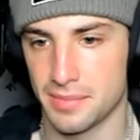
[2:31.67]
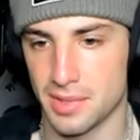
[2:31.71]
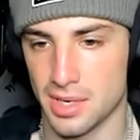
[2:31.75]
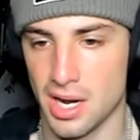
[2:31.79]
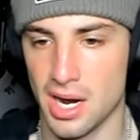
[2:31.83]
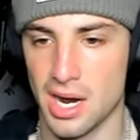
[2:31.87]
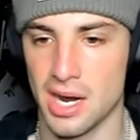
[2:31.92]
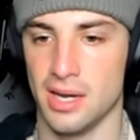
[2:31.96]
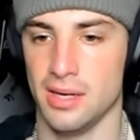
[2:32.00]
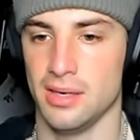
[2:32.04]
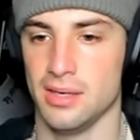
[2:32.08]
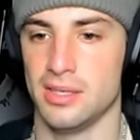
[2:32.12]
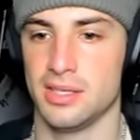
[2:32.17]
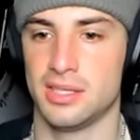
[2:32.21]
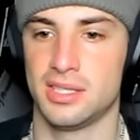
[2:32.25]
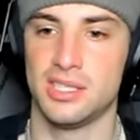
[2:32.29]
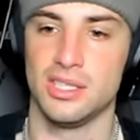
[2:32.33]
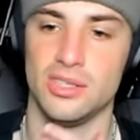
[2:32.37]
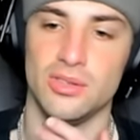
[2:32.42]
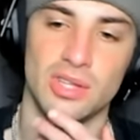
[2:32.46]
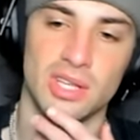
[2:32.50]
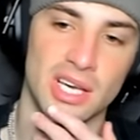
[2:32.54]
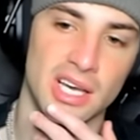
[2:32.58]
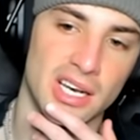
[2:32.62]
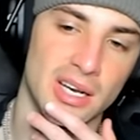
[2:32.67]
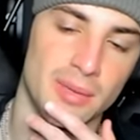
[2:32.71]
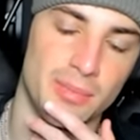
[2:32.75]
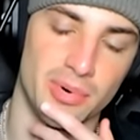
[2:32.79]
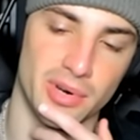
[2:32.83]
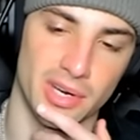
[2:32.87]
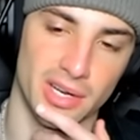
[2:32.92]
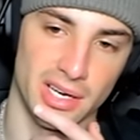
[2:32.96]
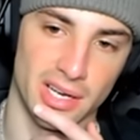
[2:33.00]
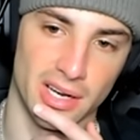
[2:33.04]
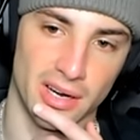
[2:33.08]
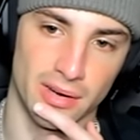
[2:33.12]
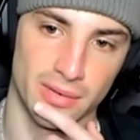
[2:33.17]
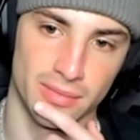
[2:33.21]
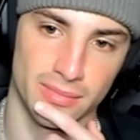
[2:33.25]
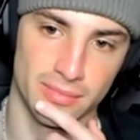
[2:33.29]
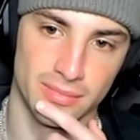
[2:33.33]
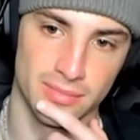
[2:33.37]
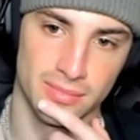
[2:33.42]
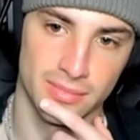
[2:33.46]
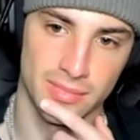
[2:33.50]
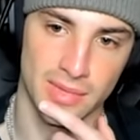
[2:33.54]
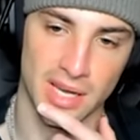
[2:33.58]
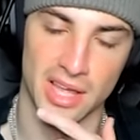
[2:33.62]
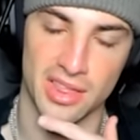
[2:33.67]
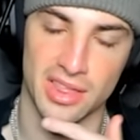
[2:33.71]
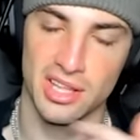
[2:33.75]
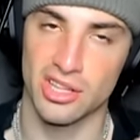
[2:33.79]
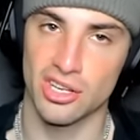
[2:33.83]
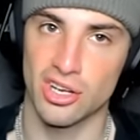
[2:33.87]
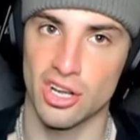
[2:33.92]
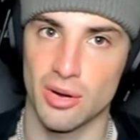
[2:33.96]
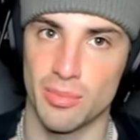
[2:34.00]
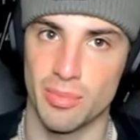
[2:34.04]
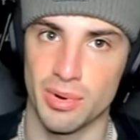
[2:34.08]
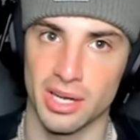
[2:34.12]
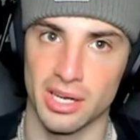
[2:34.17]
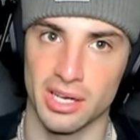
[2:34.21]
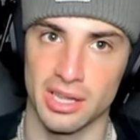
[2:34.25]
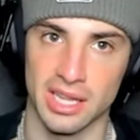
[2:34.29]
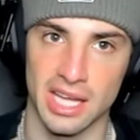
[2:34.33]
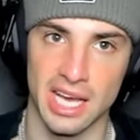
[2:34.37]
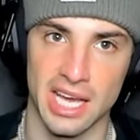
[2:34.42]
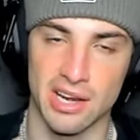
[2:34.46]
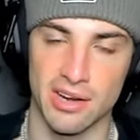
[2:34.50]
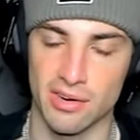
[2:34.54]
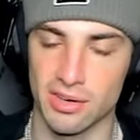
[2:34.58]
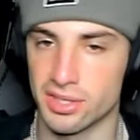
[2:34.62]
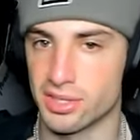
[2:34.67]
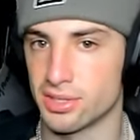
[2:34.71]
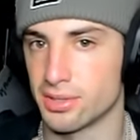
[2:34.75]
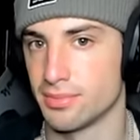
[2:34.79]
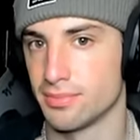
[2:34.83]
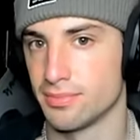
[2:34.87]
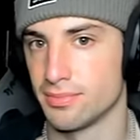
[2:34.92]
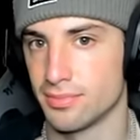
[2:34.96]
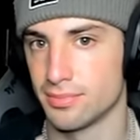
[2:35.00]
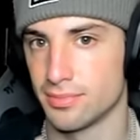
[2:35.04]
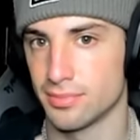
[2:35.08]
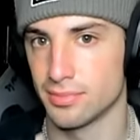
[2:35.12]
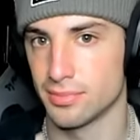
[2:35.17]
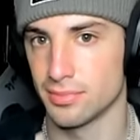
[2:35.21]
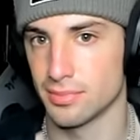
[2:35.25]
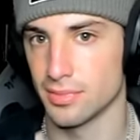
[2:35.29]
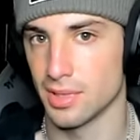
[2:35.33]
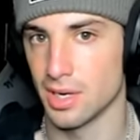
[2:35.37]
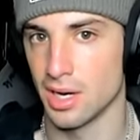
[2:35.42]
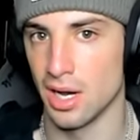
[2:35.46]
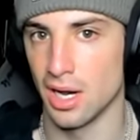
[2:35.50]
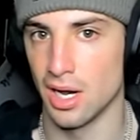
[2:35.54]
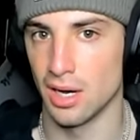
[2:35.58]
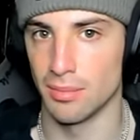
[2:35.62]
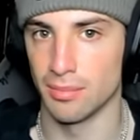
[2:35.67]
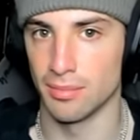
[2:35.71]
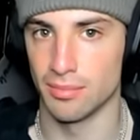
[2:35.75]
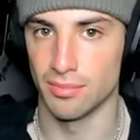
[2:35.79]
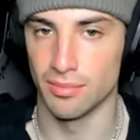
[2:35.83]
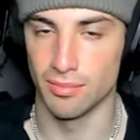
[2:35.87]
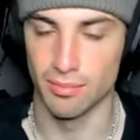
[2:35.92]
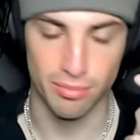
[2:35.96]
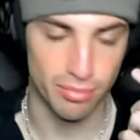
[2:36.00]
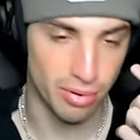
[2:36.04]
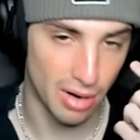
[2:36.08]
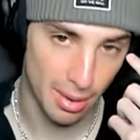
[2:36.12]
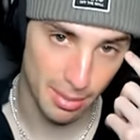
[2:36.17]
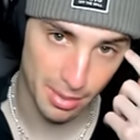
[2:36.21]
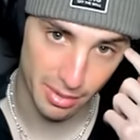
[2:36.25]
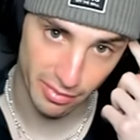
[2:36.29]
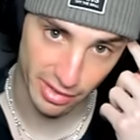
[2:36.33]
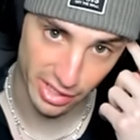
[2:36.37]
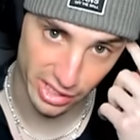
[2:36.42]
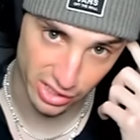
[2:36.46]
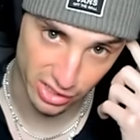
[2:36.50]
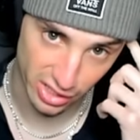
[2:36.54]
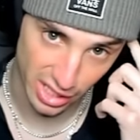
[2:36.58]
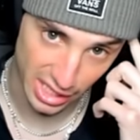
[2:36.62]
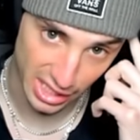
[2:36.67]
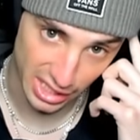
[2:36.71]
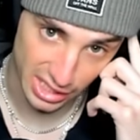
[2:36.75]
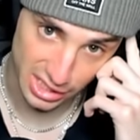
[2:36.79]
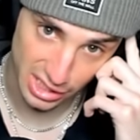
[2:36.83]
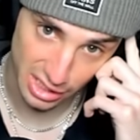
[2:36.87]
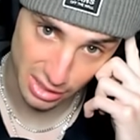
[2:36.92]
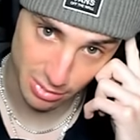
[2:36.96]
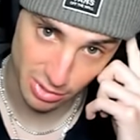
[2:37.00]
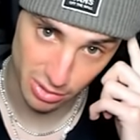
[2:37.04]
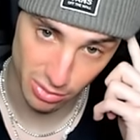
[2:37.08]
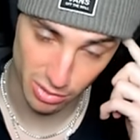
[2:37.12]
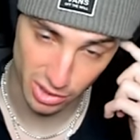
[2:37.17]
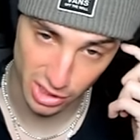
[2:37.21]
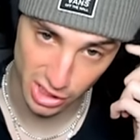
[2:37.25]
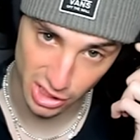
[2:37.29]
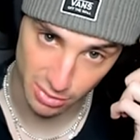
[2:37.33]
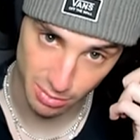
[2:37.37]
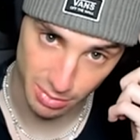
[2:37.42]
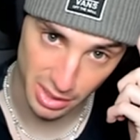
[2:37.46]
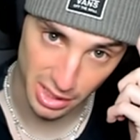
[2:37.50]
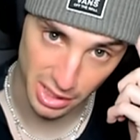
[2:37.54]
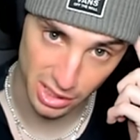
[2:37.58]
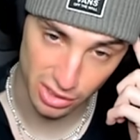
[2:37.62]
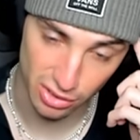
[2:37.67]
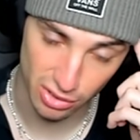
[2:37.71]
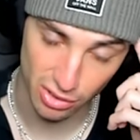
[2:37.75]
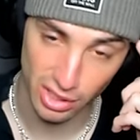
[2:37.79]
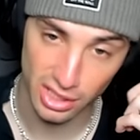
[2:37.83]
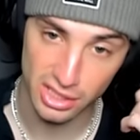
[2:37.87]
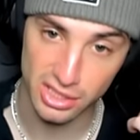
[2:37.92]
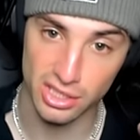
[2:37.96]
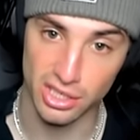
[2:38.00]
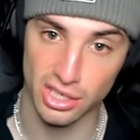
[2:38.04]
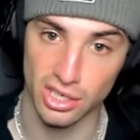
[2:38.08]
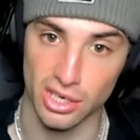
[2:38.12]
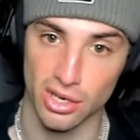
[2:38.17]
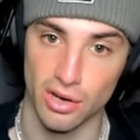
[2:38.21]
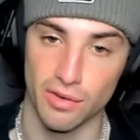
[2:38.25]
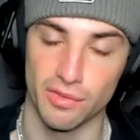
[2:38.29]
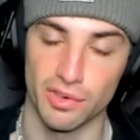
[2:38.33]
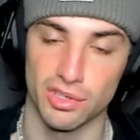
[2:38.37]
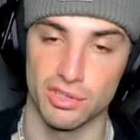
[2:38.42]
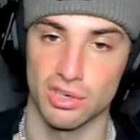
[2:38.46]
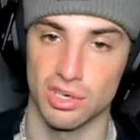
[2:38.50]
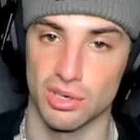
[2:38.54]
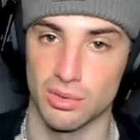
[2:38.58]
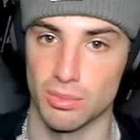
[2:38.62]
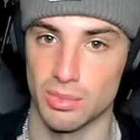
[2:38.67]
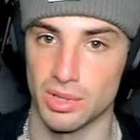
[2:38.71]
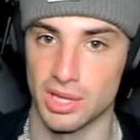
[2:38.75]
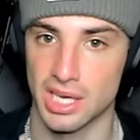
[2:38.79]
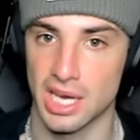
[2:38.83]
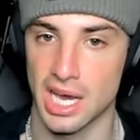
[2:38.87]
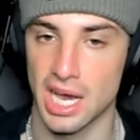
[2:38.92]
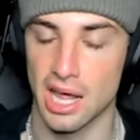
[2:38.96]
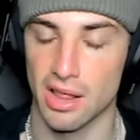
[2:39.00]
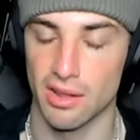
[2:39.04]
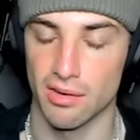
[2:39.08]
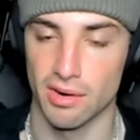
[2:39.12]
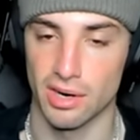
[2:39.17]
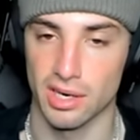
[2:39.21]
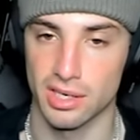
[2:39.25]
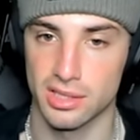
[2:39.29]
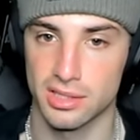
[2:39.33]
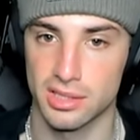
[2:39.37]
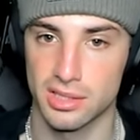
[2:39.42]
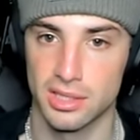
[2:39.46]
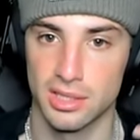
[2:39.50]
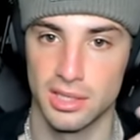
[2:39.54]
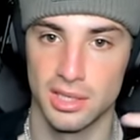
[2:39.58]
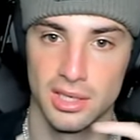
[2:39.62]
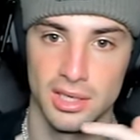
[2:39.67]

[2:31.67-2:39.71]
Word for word: Alright, let's see who they end up bringing here. I think they're going to bring Landorus. Um, probably Regieleki, some sort of Speed Control. Unless they're going to go for Trick Room with Calyrex.